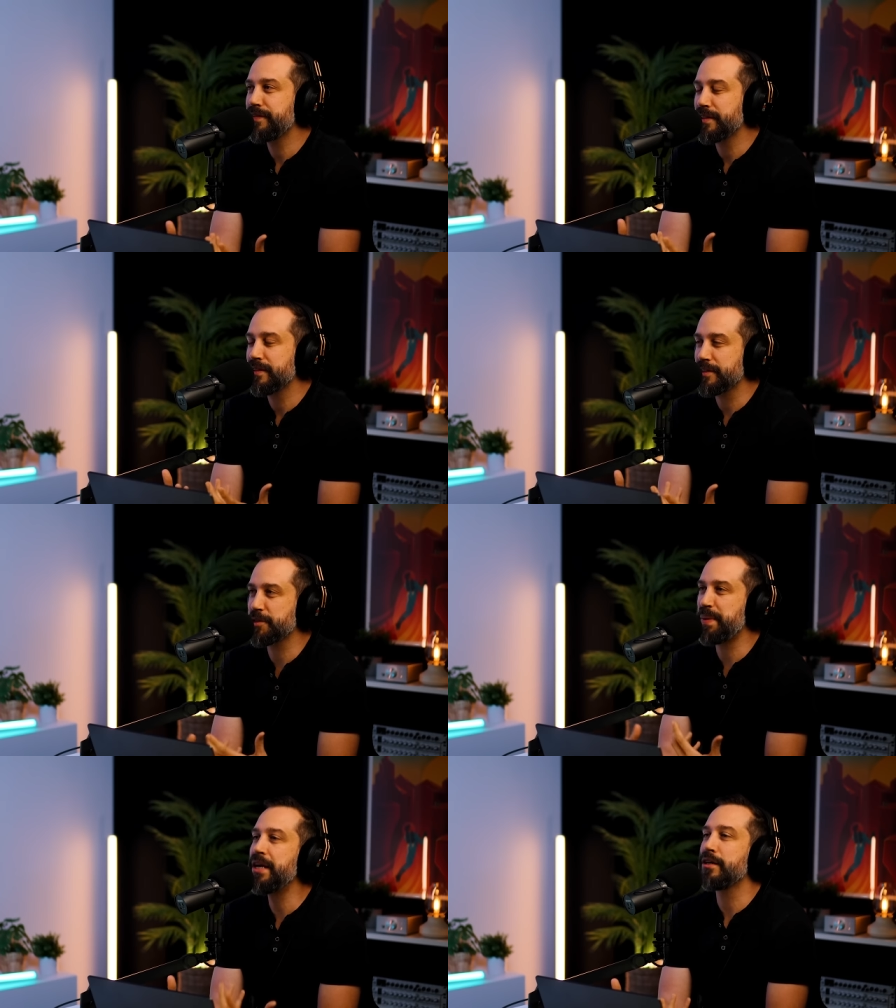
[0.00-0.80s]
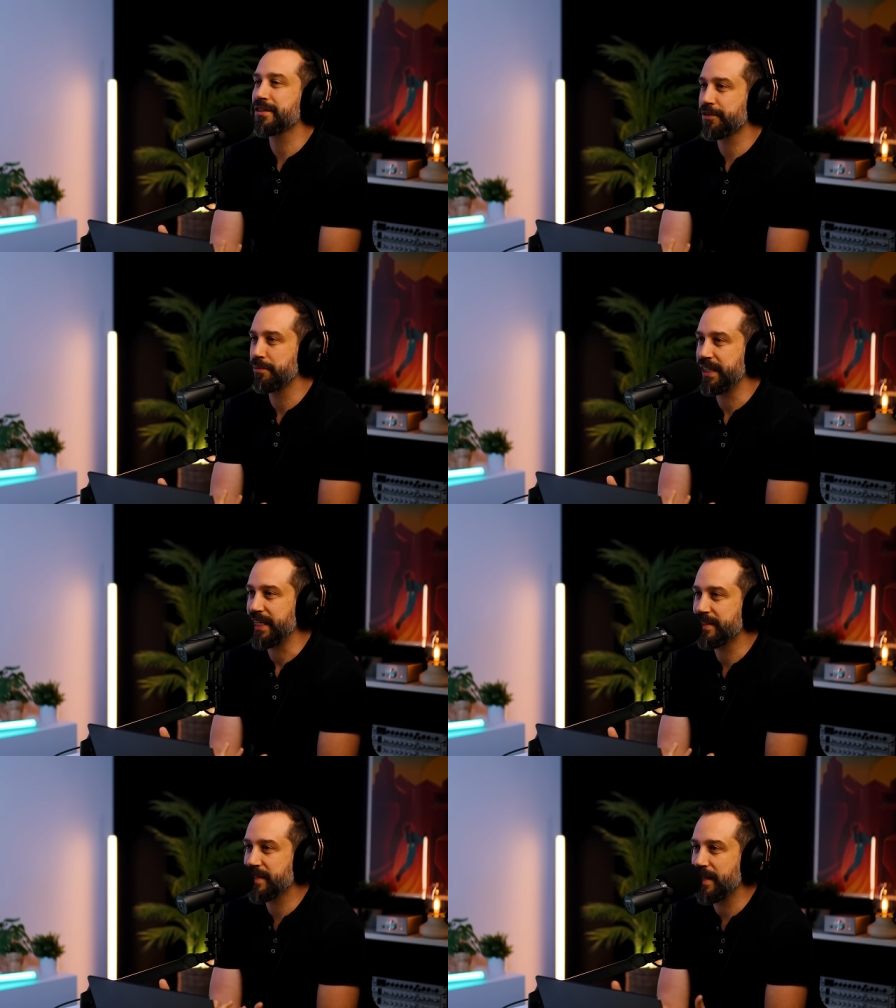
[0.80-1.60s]
of the, the spin-offs from
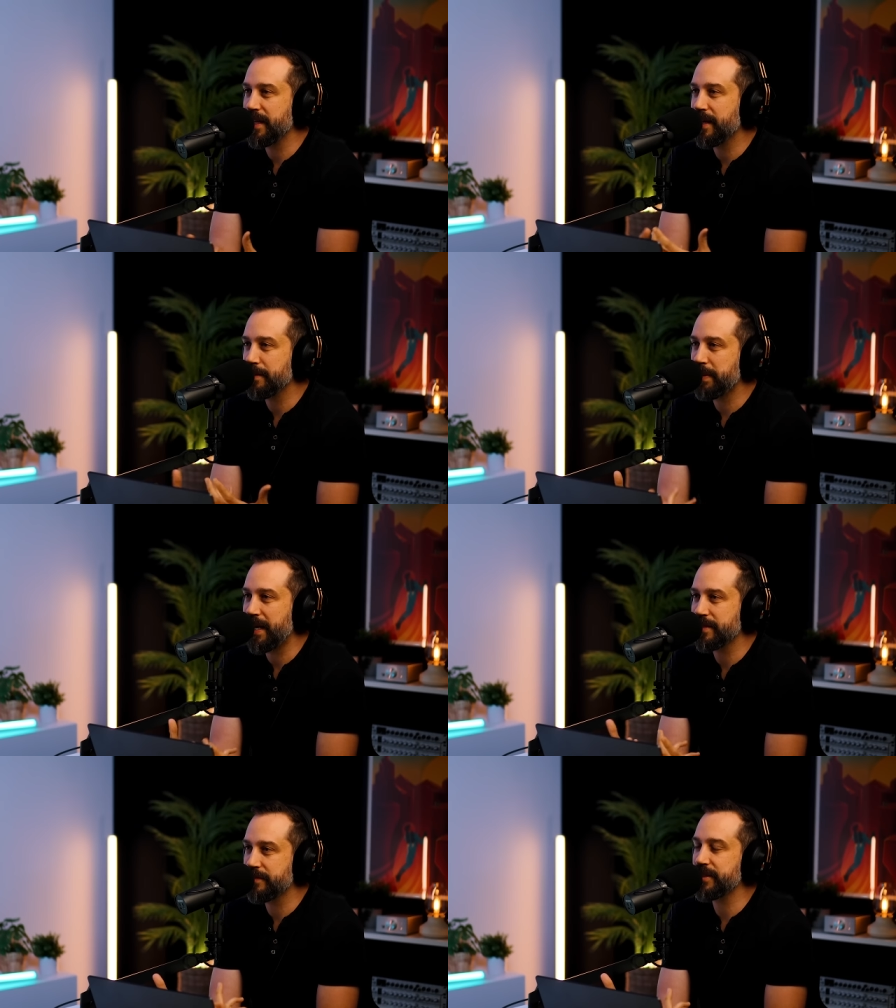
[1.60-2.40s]
this and the other parts